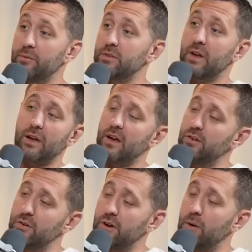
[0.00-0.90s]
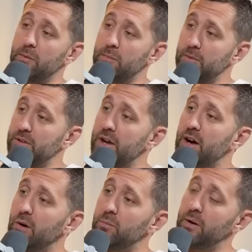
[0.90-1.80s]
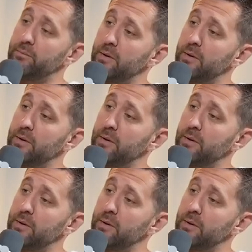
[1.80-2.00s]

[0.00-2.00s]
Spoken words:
I mean, I know you're helping people now, but